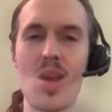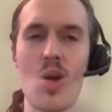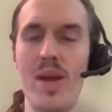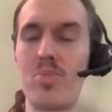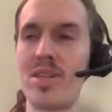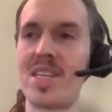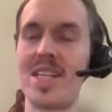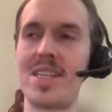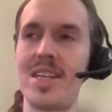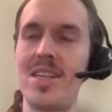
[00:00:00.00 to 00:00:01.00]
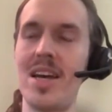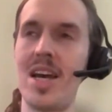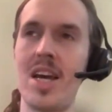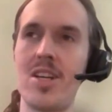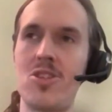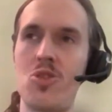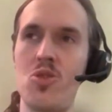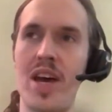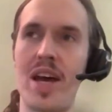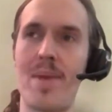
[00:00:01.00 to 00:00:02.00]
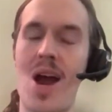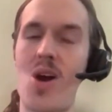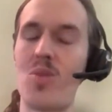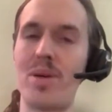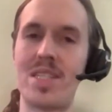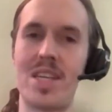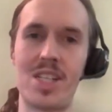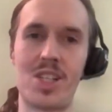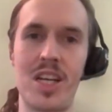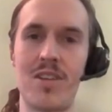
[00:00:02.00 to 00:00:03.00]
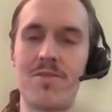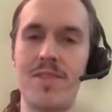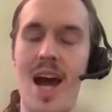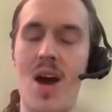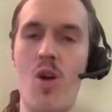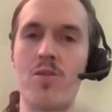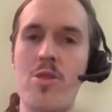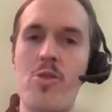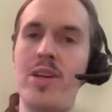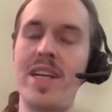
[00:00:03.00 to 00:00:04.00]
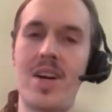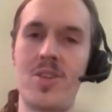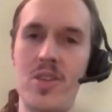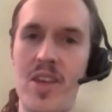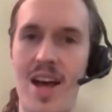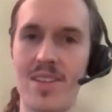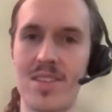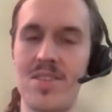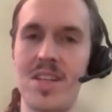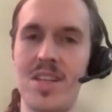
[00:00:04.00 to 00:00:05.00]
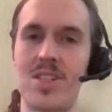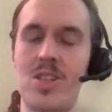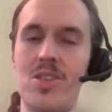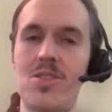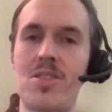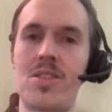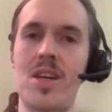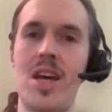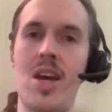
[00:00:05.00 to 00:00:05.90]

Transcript: We presented to them our petition of now over 300,000 signatures.